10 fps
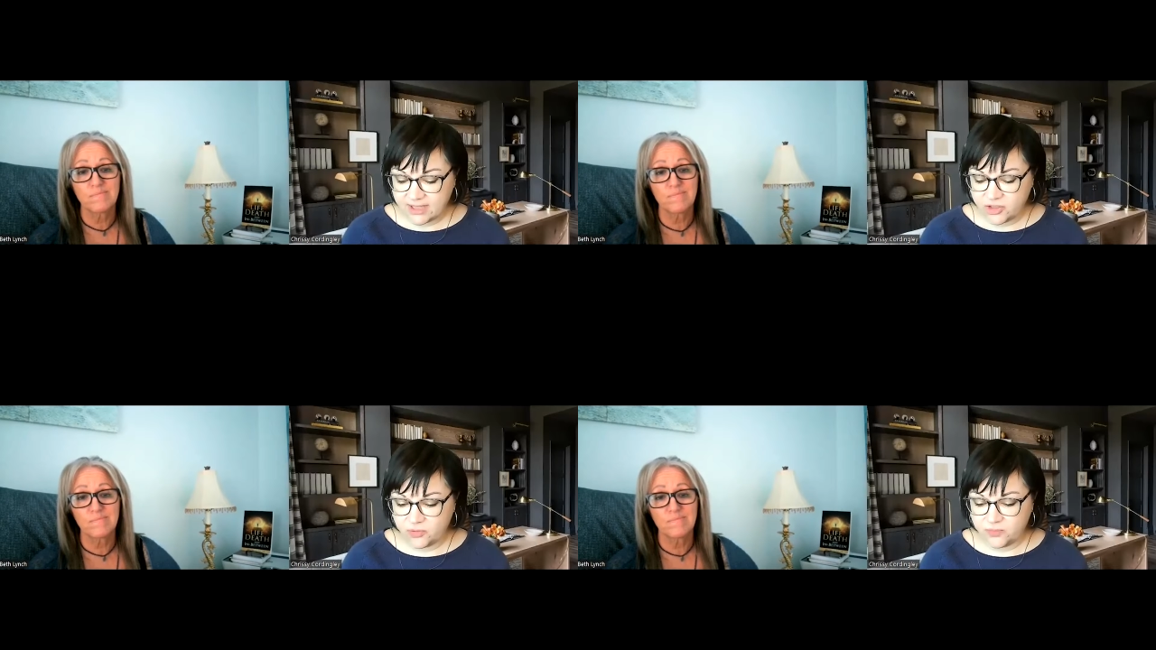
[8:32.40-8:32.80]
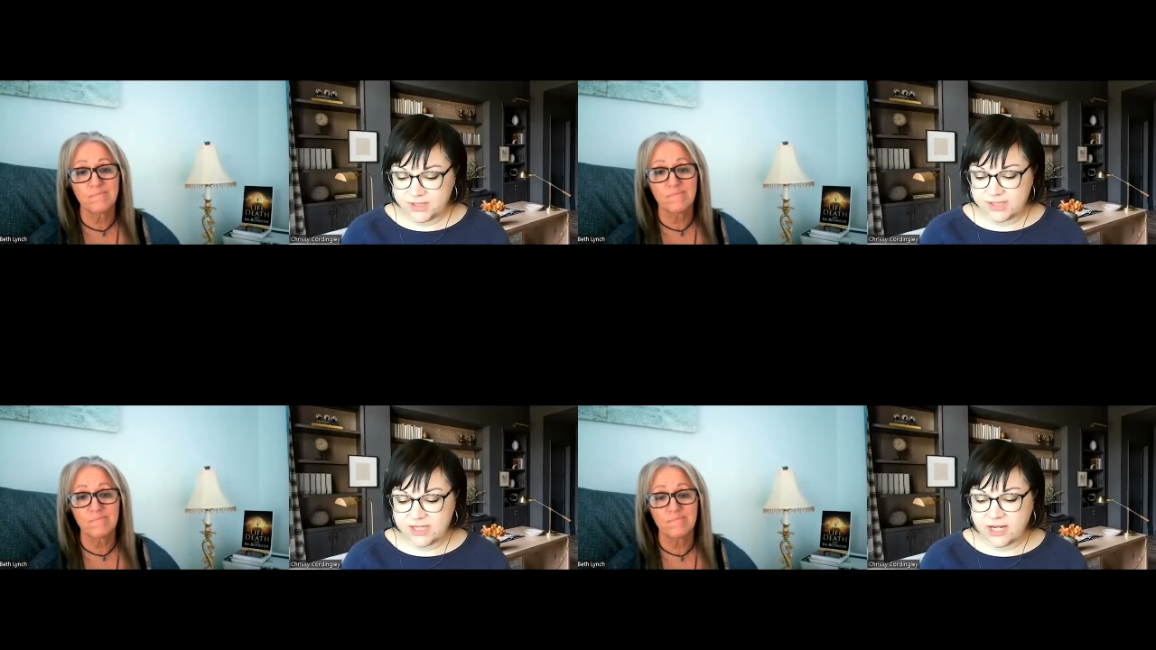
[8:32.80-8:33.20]

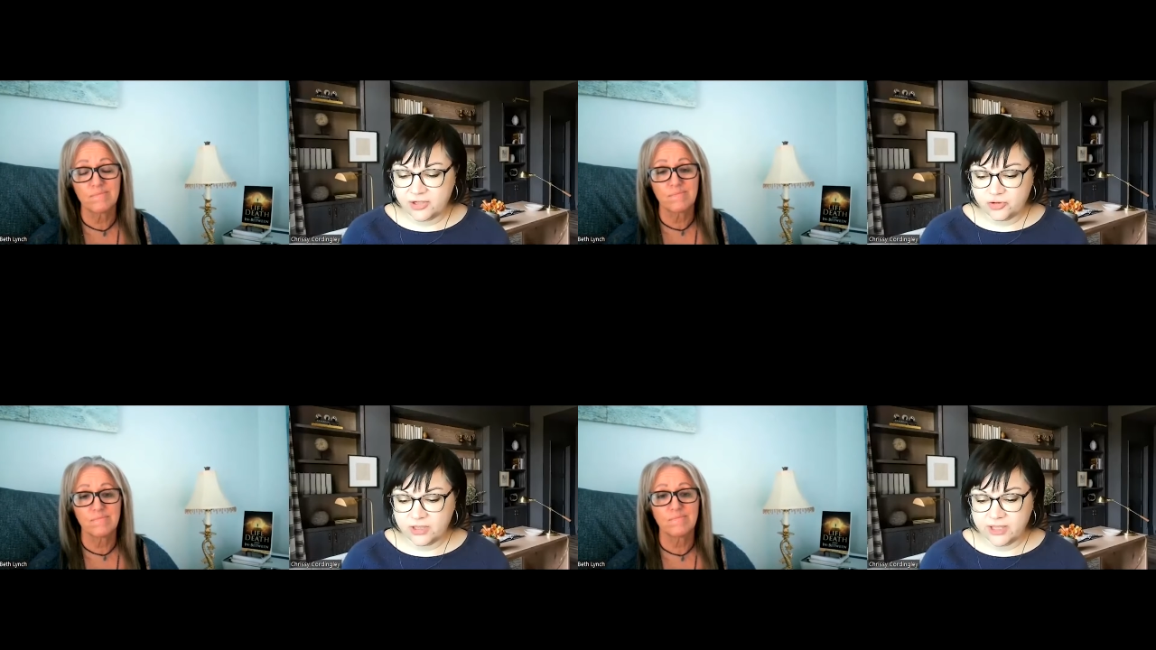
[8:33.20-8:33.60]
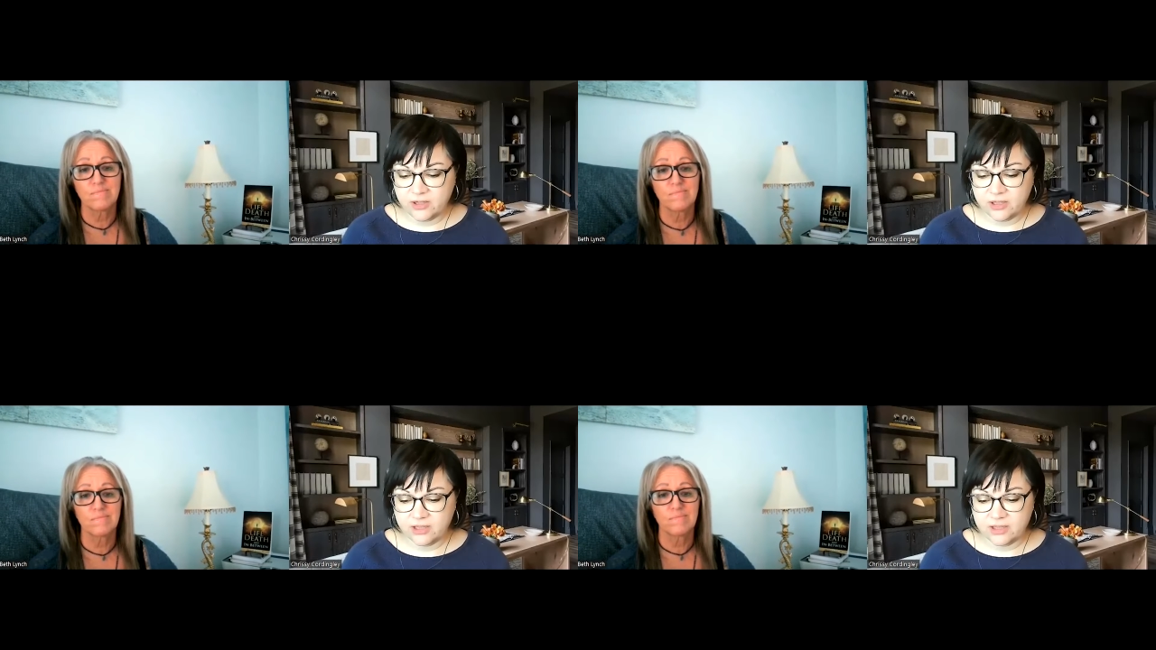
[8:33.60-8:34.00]
Speaker 1: humans
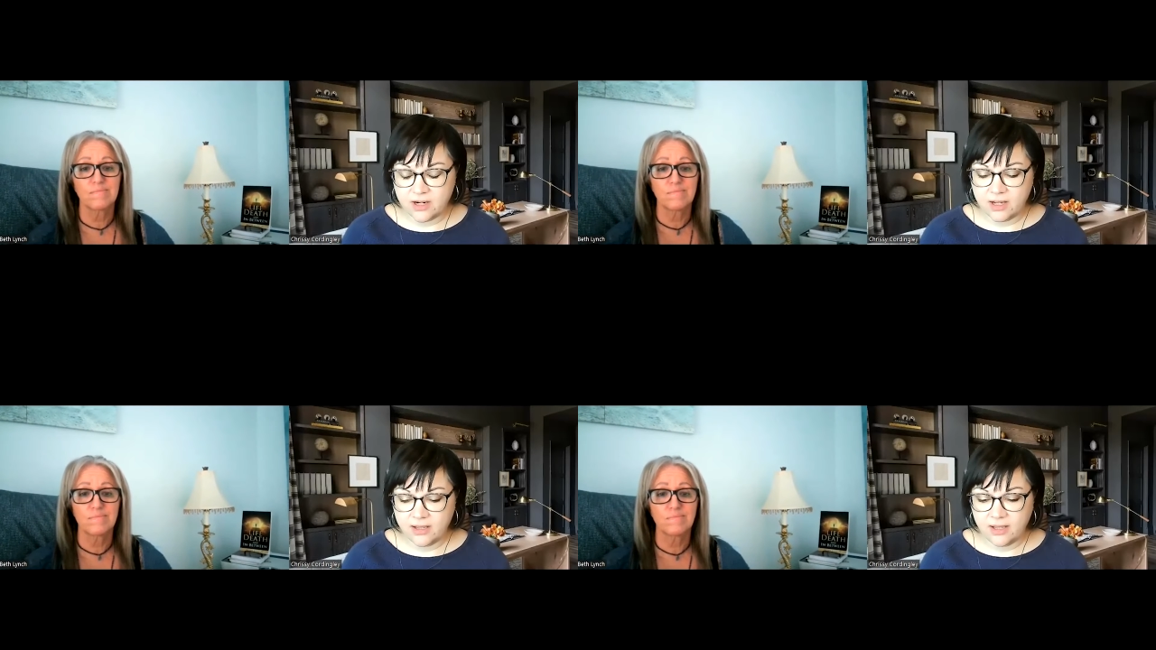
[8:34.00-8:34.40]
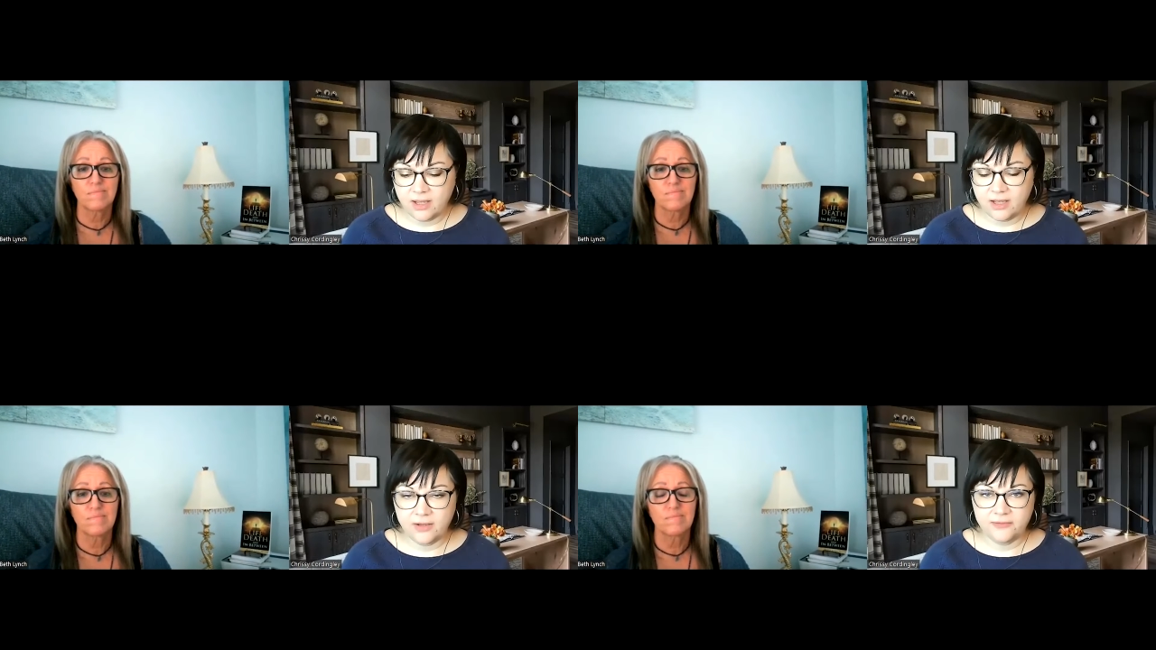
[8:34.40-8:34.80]
naturally are
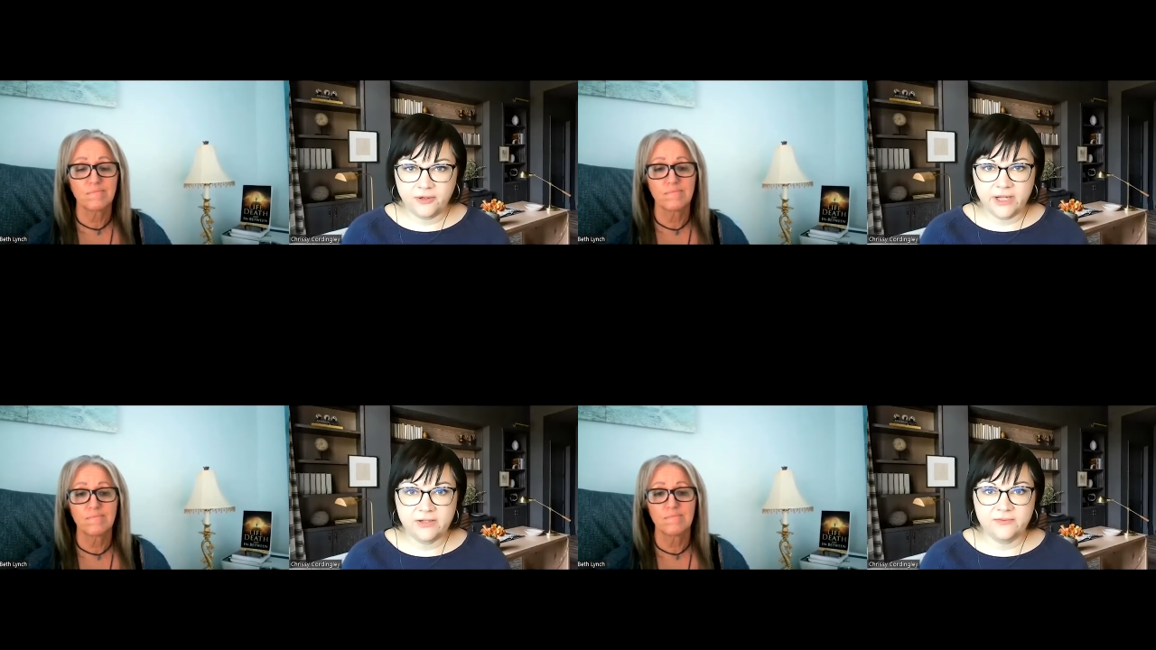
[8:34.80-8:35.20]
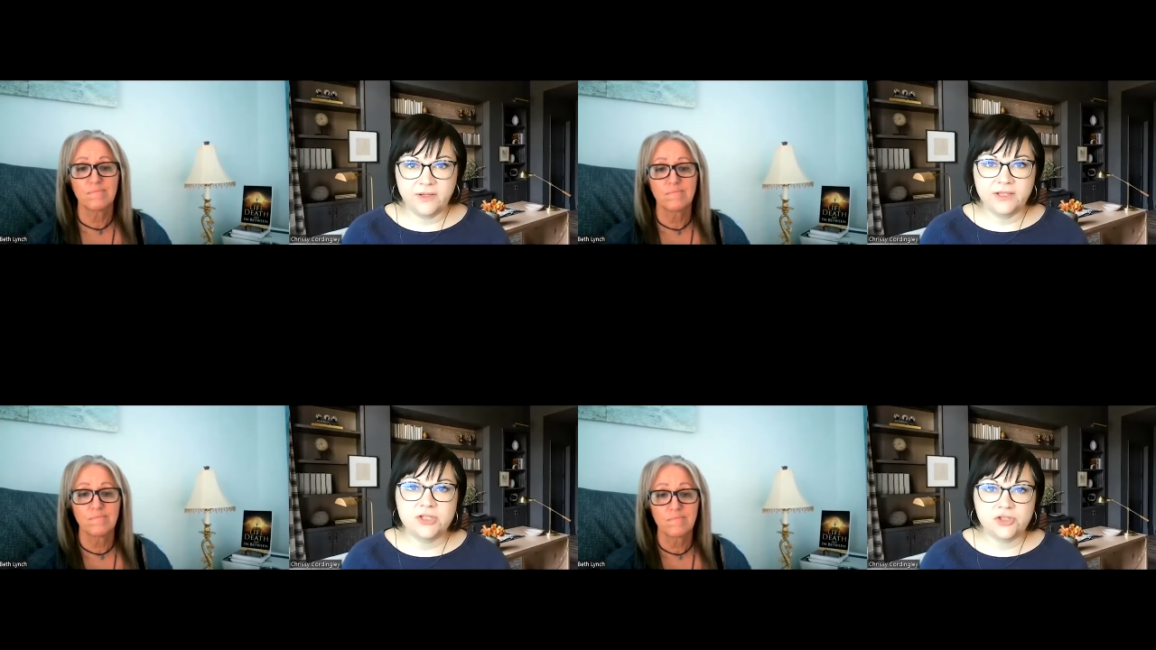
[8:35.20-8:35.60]
Uh, afraid
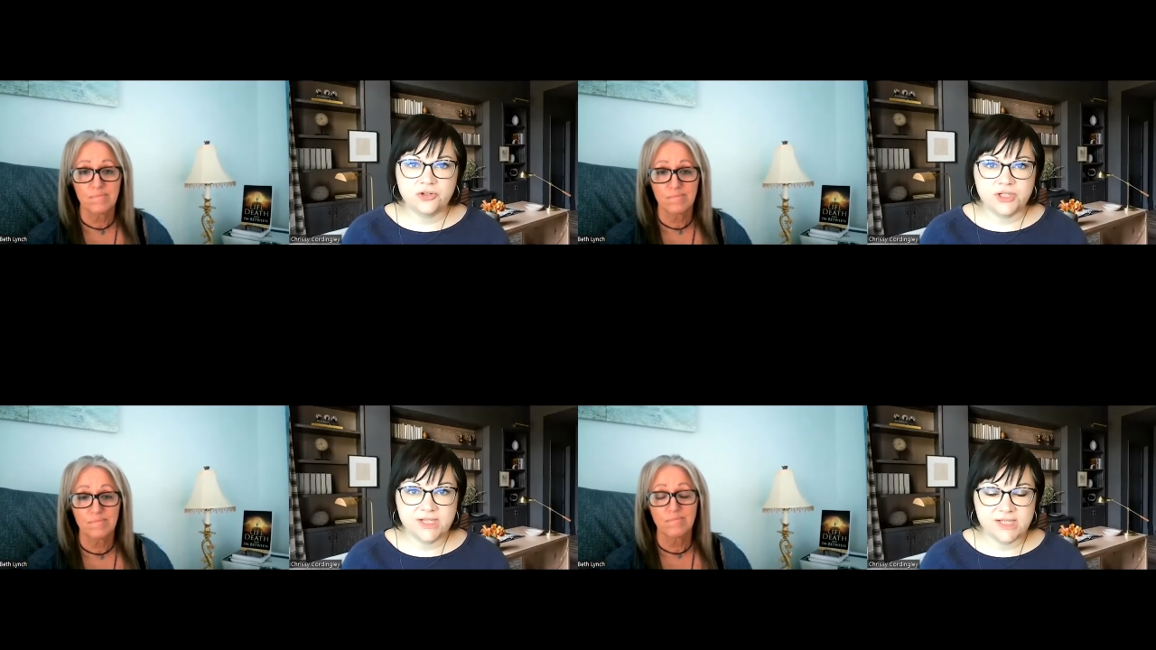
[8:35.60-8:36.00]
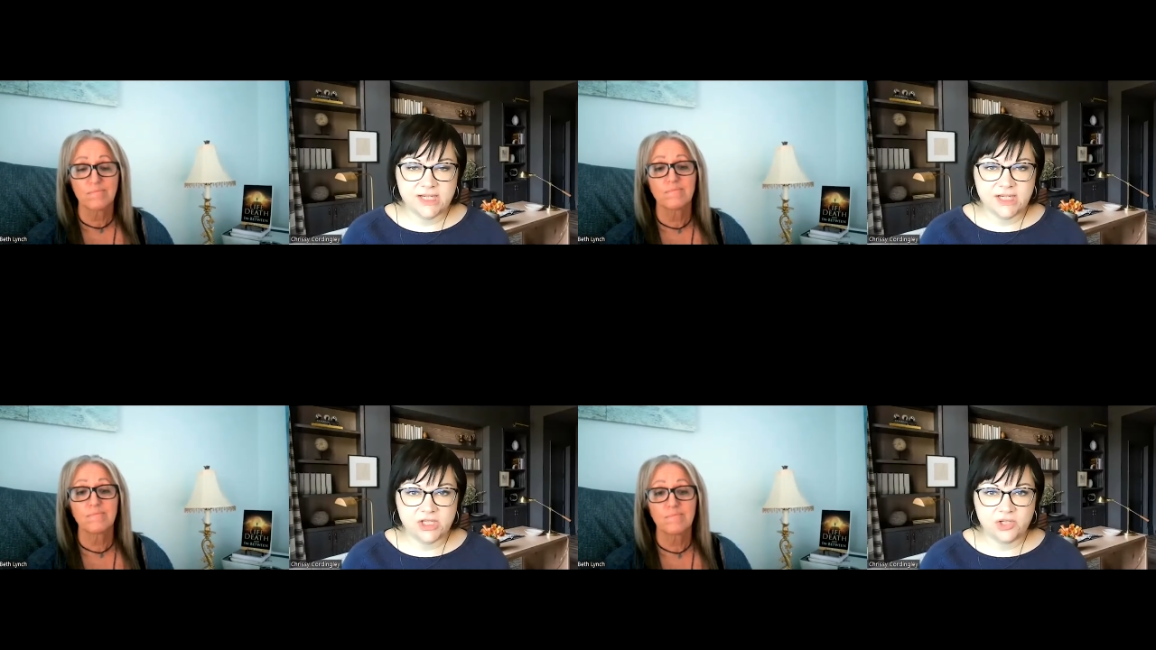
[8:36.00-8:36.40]
of uncertainty,